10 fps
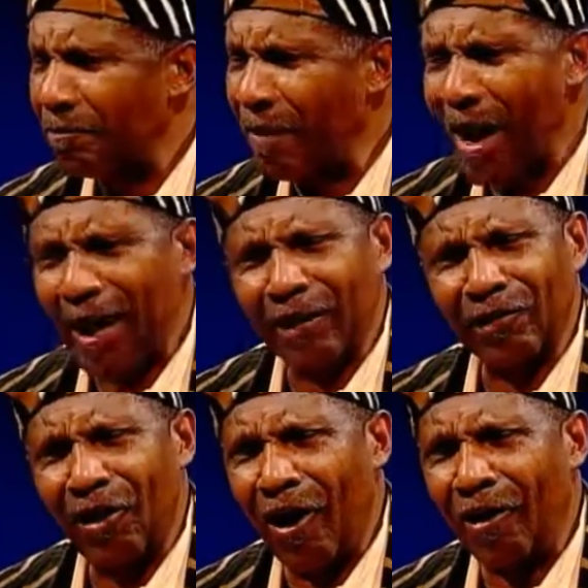my
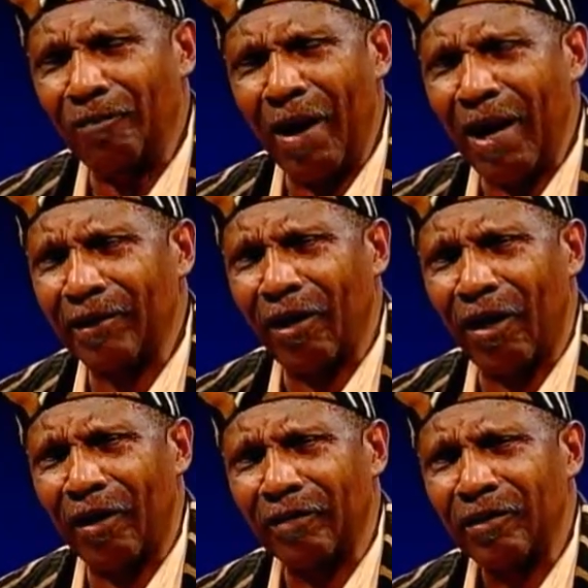God, my
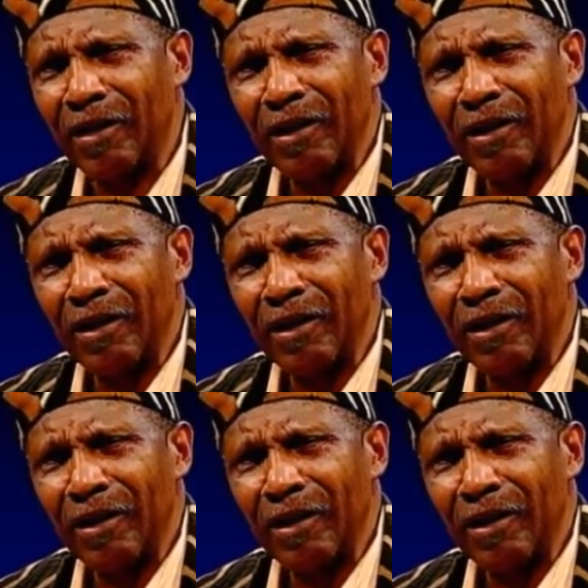God,